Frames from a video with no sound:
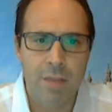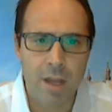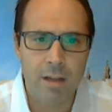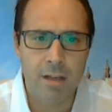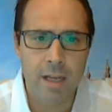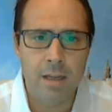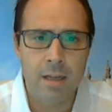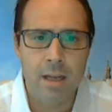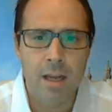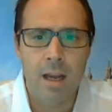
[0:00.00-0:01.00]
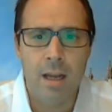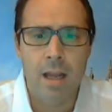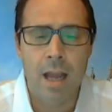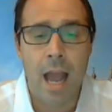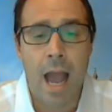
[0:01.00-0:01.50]
Thirdly,
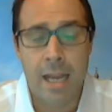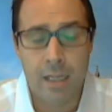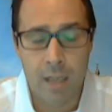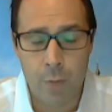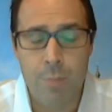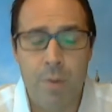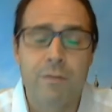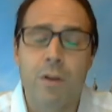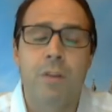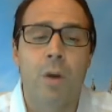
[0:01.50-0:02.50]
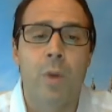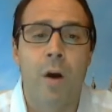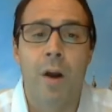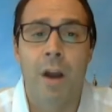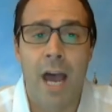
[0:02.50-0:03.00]
in line with my view that
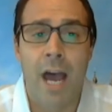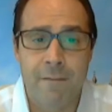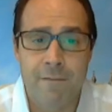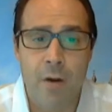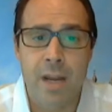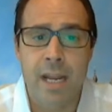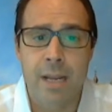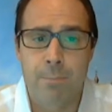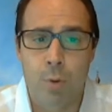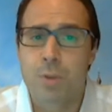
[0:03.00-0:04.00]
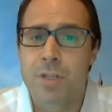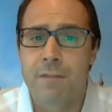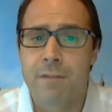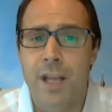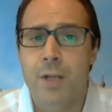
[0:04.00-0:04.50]
we are at a very
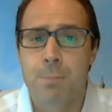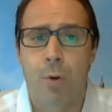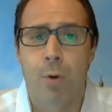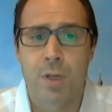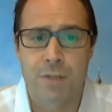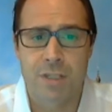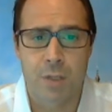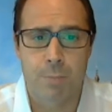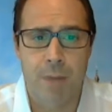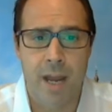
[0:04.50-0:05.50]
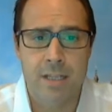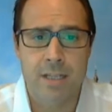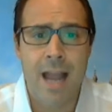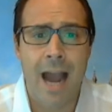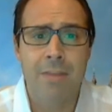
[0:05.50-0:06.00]
important inflection point for central
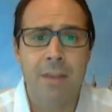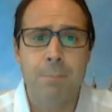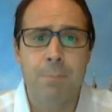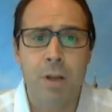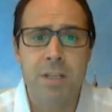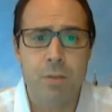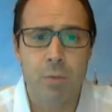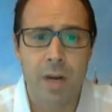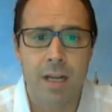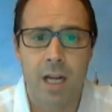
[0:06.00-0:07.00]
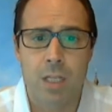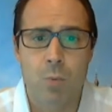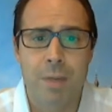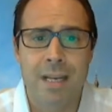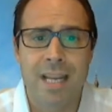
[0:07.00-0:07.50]
banks, I think that policy rate
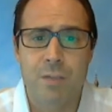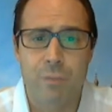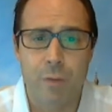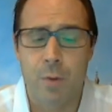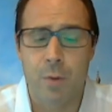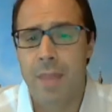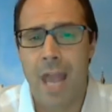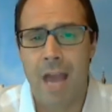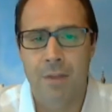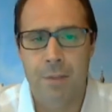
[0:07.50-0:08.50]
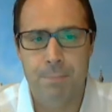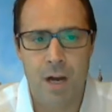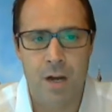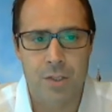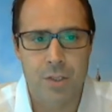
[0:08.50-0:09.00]
cuts will be less frequent than they have in the
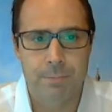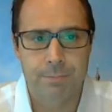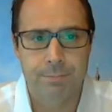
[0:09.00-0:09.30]
past.